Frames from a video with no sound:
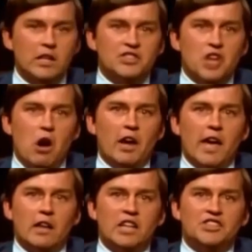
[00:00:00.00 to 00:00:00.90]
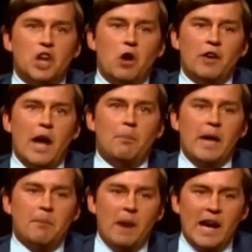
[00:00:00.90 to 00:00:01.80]
start your from scratch. Let's
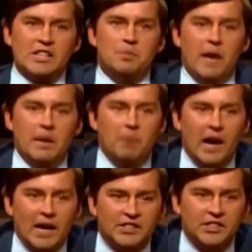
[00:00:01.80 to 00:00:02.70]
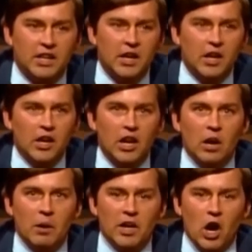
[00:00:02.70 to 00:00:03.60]
Big box, big box.
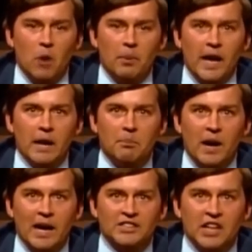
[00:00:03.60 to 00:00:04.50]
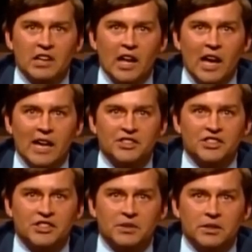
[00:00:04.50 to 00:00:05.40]
Here we go, big box, and let's